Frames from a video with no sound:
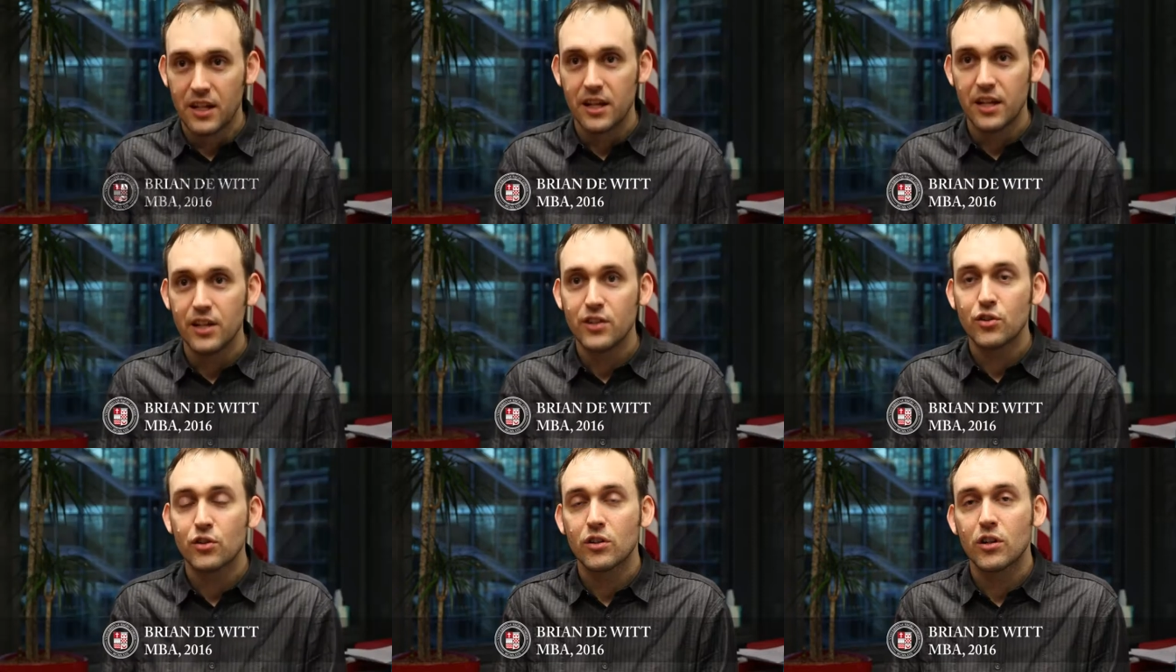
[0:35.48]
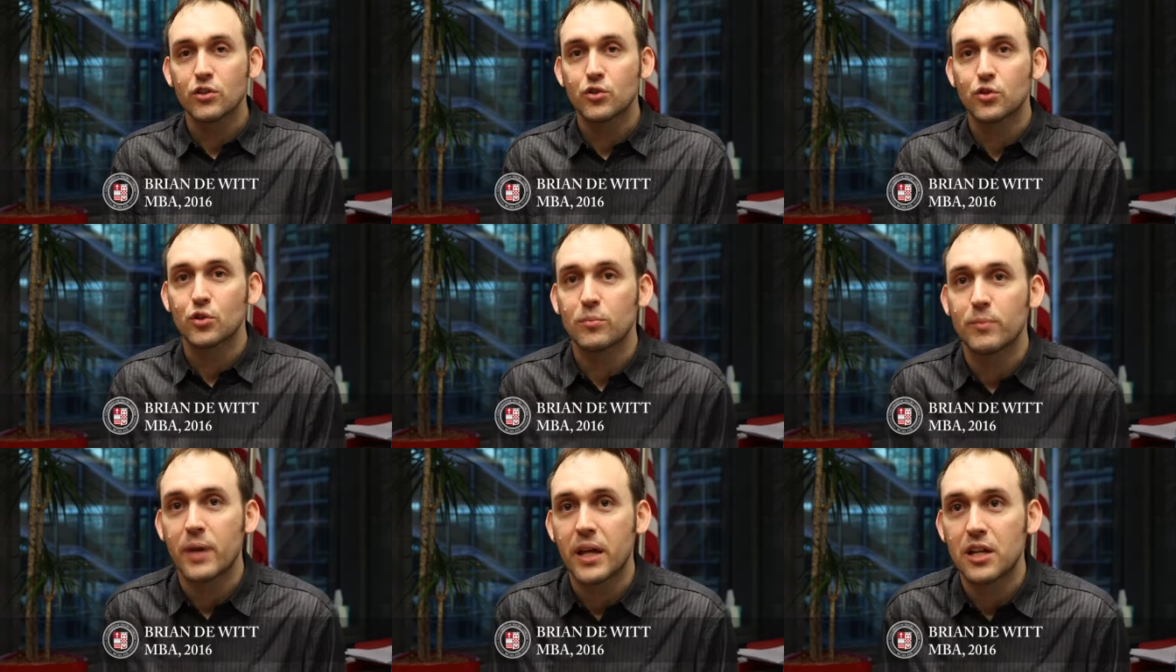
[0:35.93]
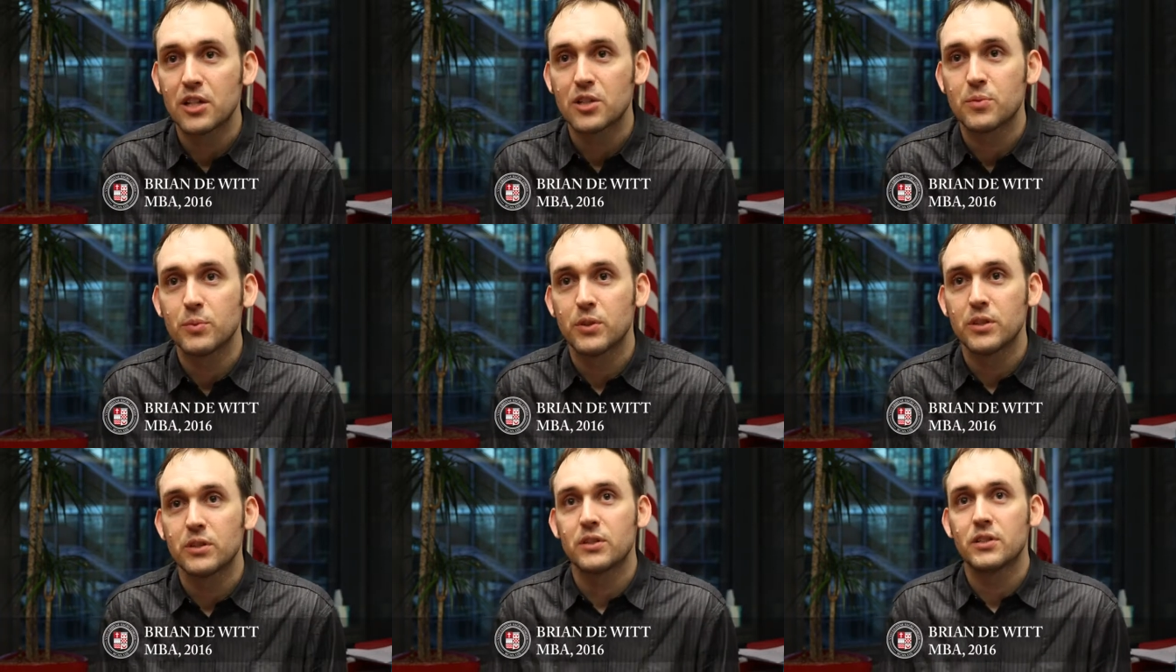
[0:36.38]
Intercultural
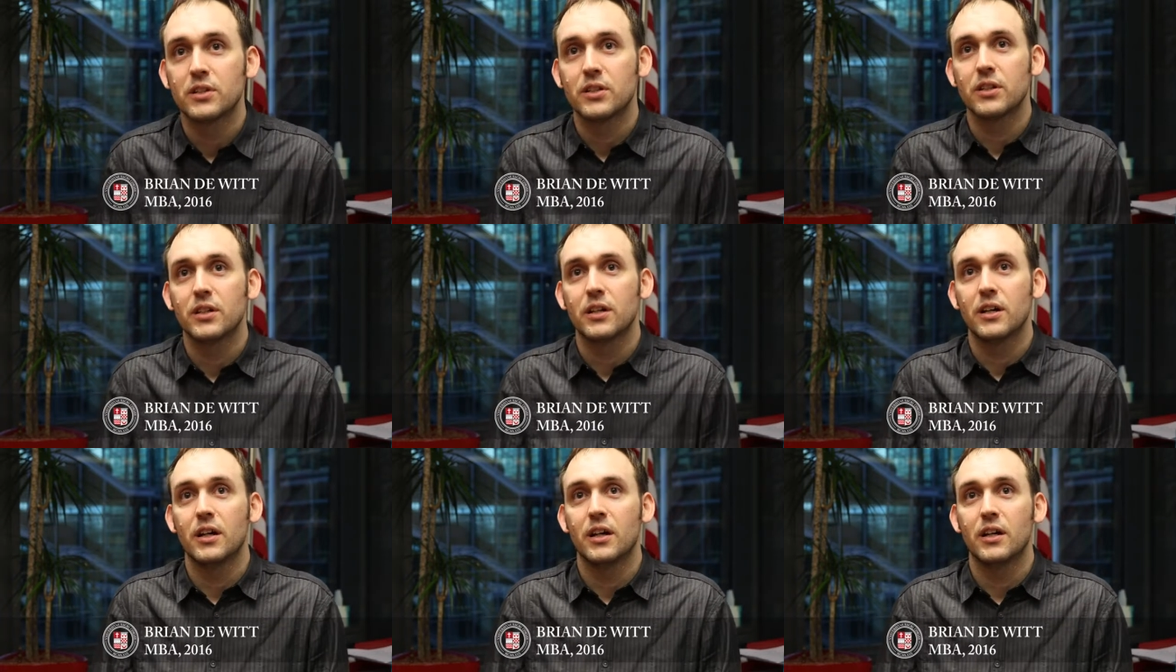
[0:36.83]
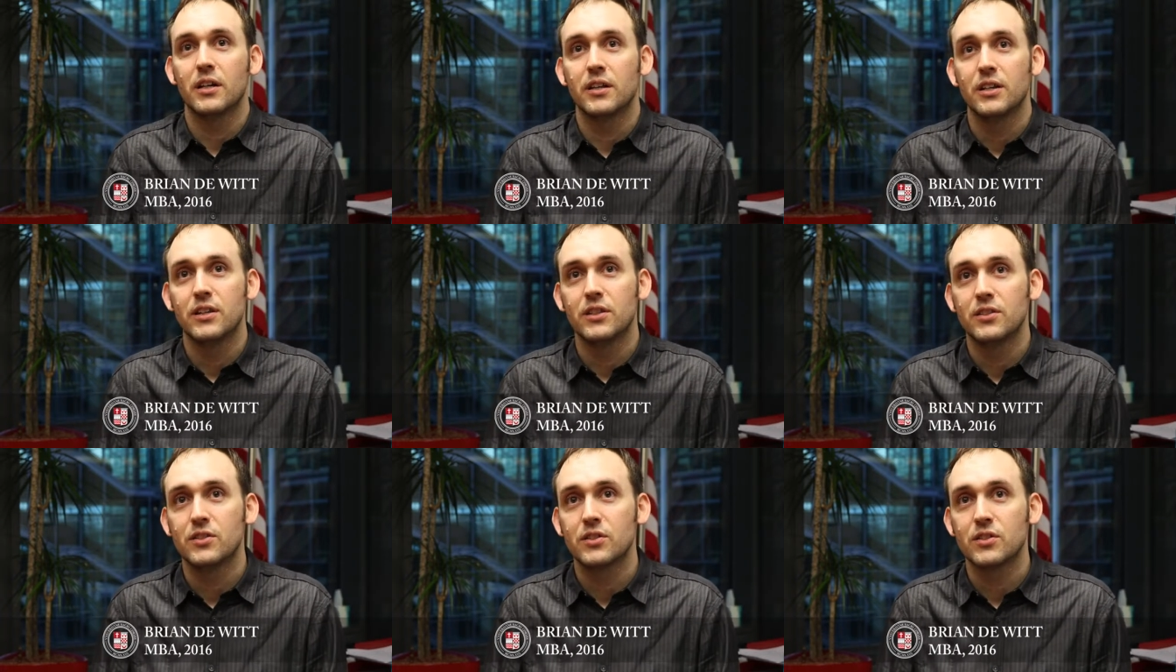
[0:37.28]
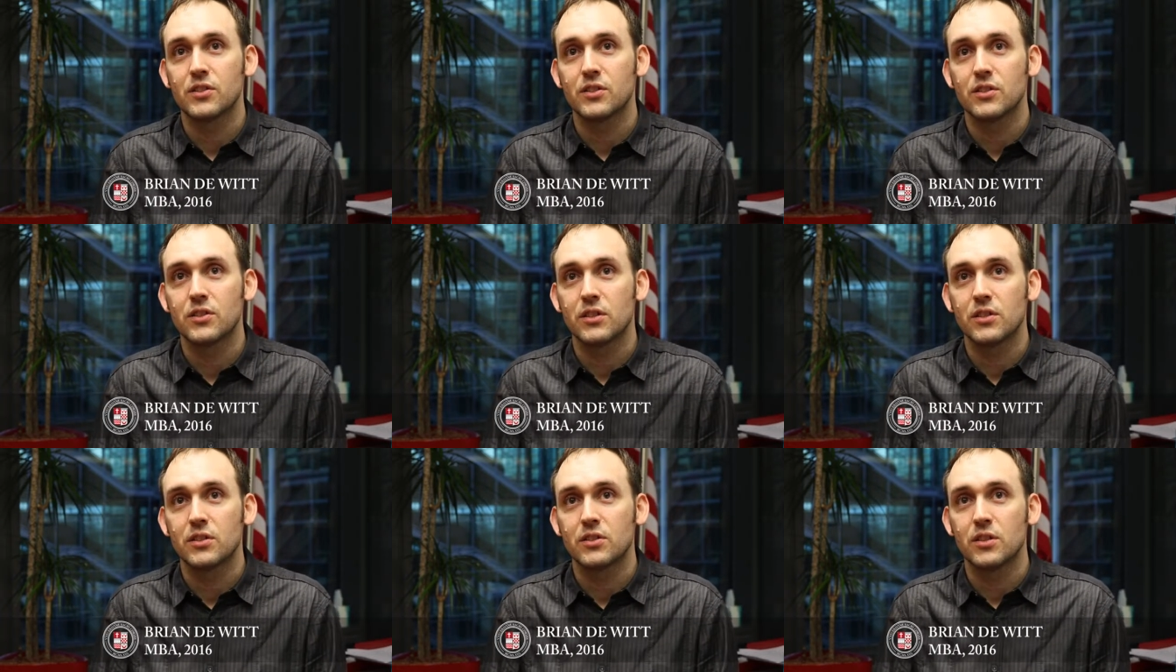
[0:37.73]
management is
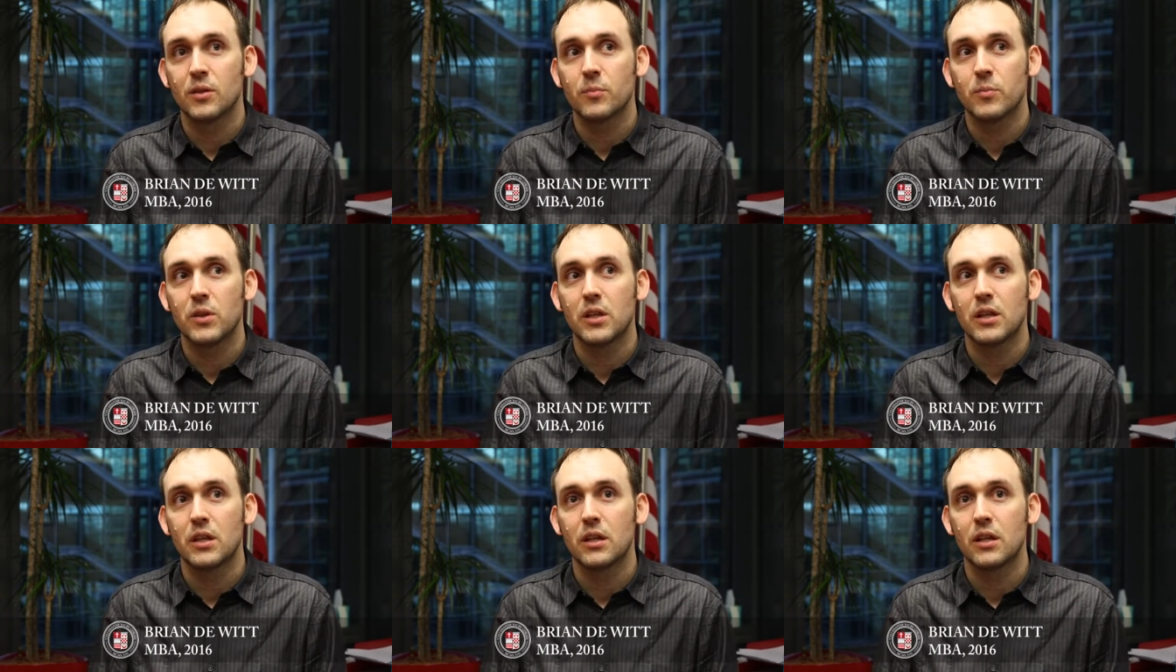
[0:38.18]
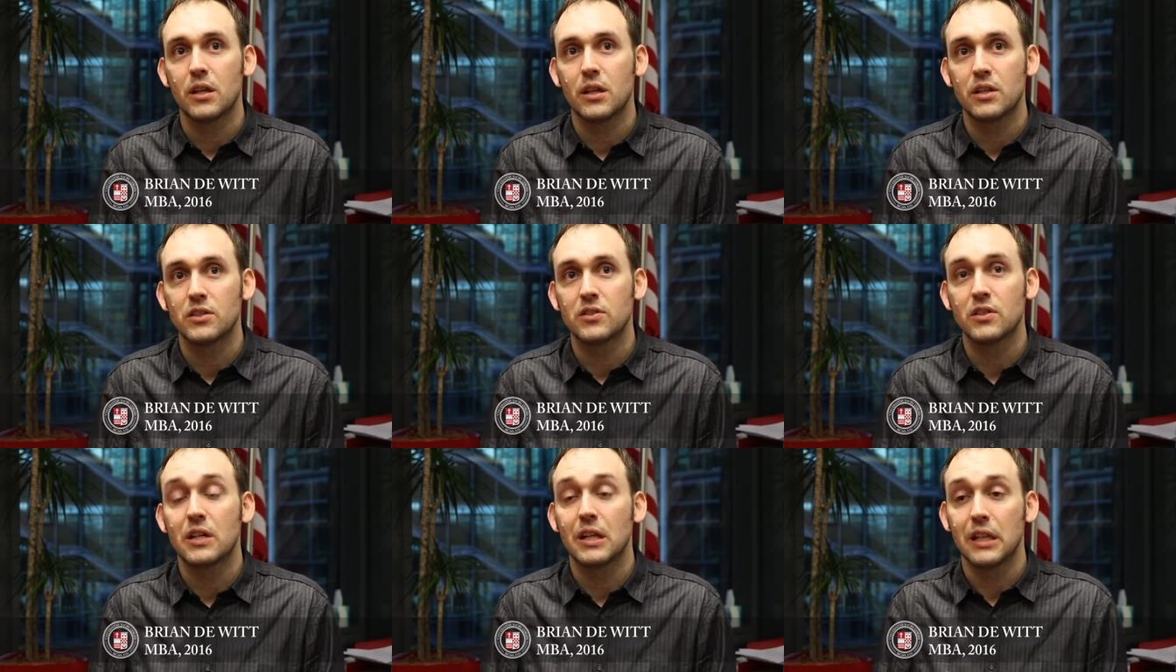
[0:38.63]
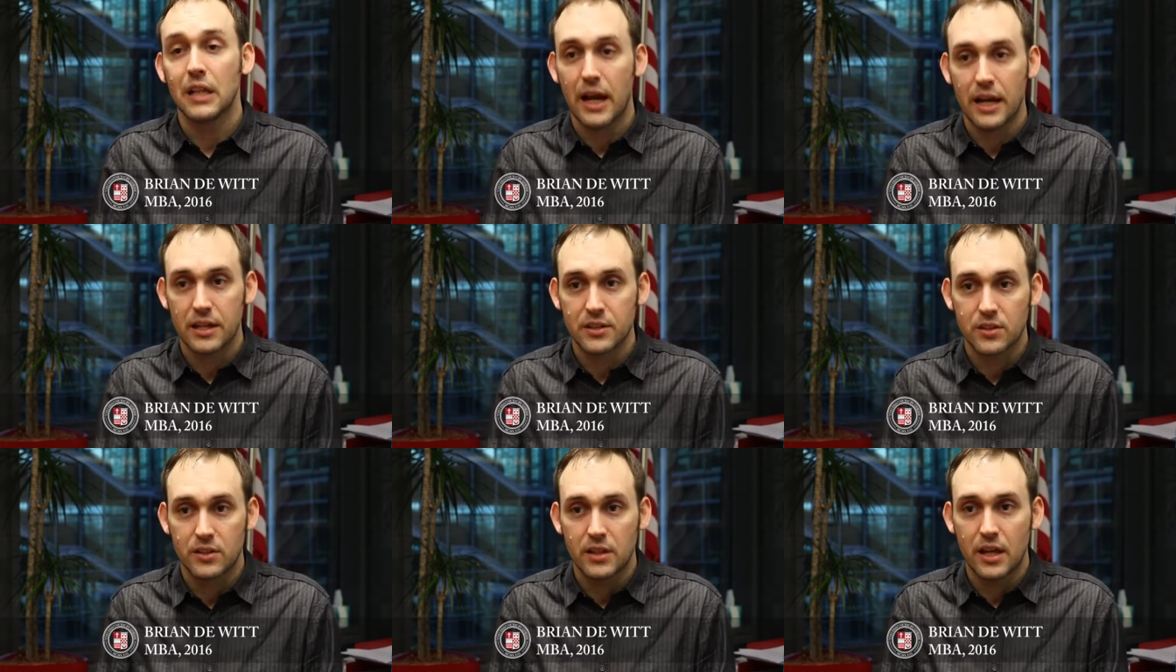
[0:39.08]
something is a
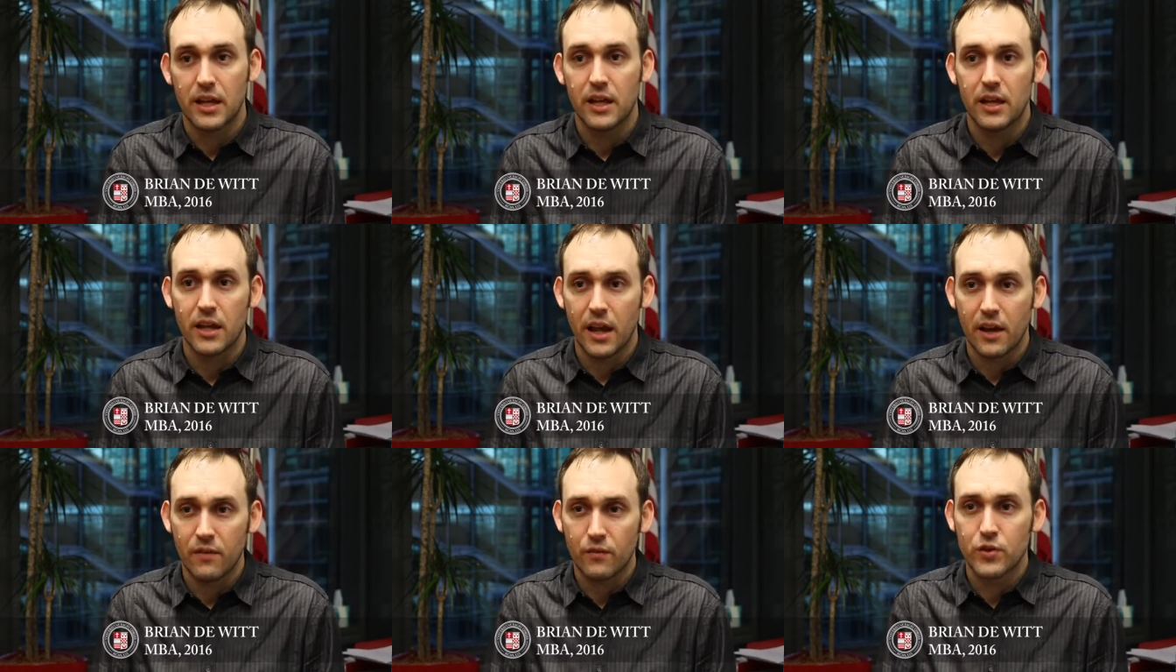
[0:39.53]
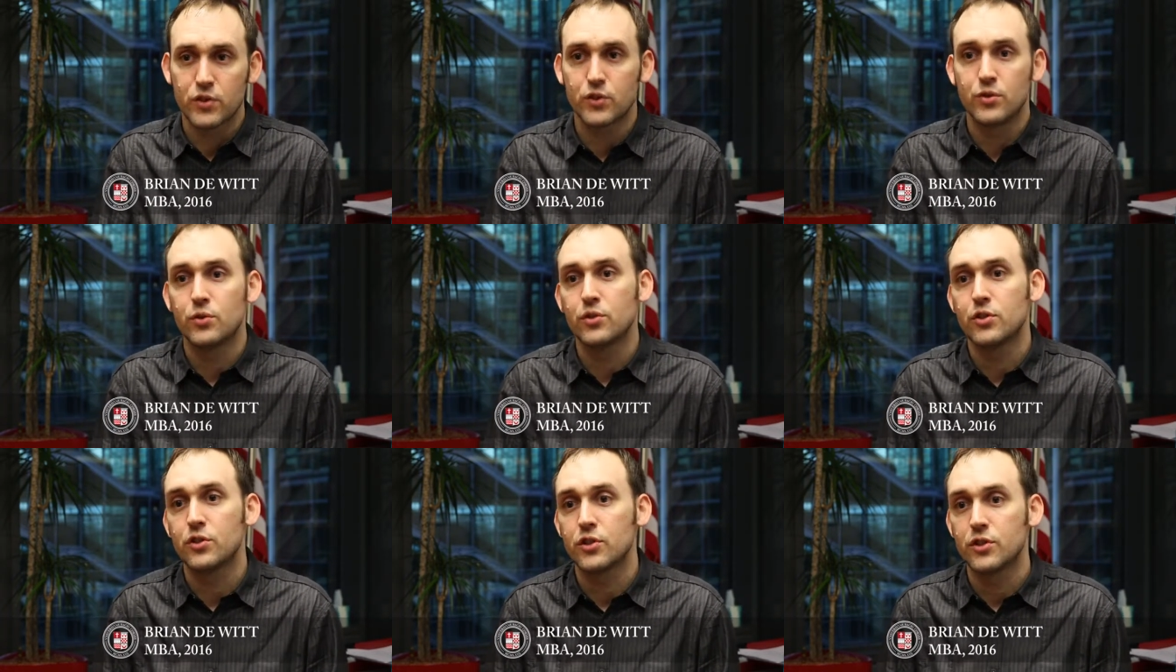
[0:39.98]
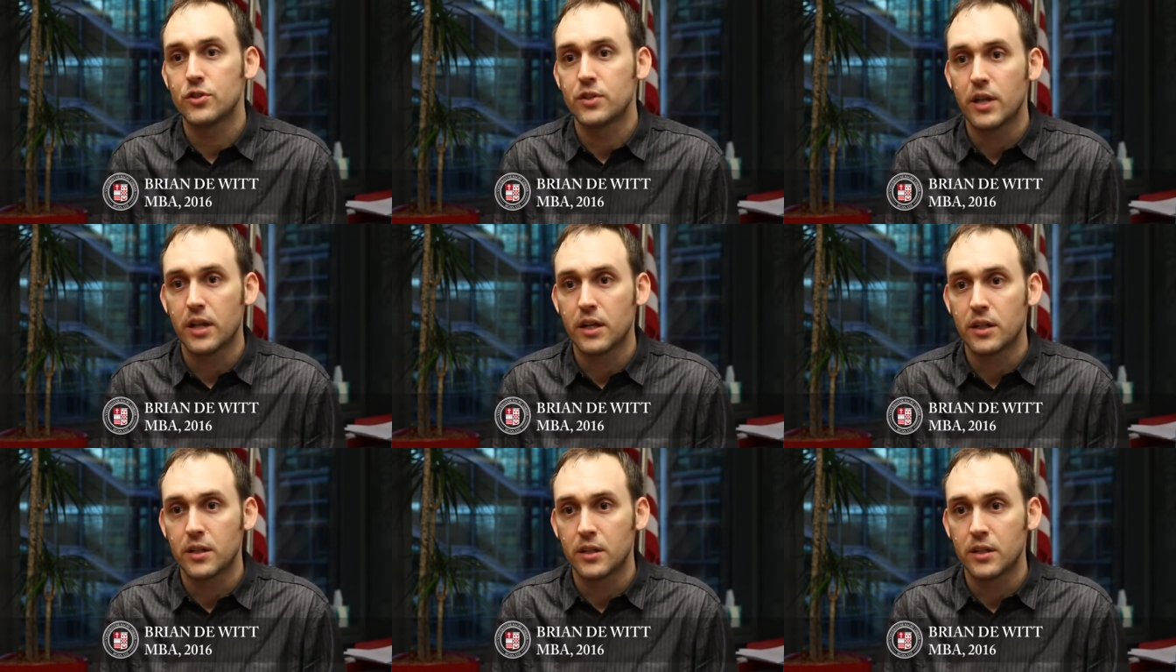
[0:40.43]
class that every student should take.